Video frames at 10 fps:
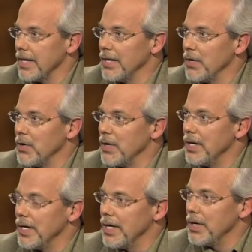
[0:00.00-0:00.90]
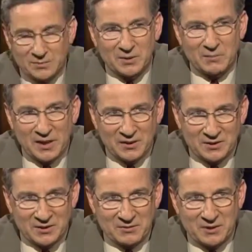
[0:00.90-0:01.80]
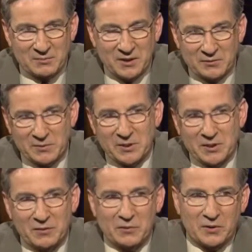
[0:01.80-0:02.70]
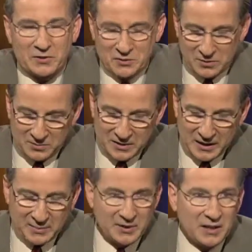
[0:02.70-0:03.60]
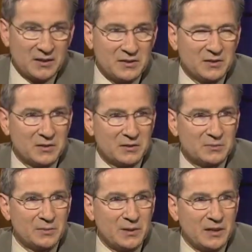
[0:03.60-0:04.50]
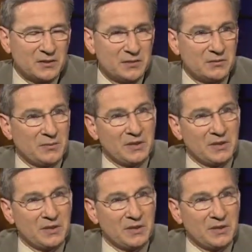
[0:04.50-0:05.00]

Well, irritable bowel syndrome. We have to be careful with our terms. IBS is irritable bowel syndrome.